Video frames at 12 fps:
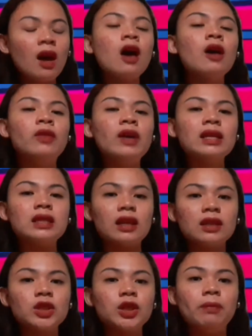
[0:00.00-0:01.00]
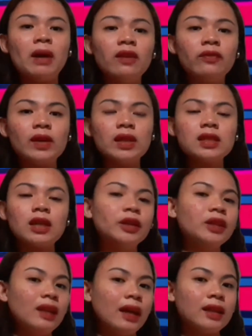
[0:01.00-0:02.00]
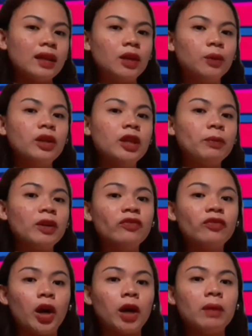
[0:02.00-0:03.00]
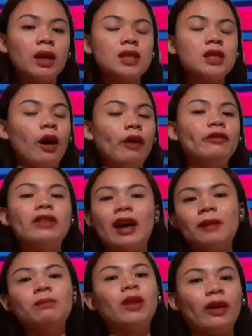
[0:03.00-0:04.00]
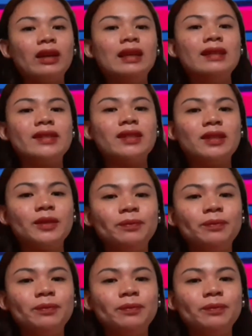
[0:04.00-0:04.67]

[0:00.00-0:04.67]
These extra benefits are related with the performance of the employees.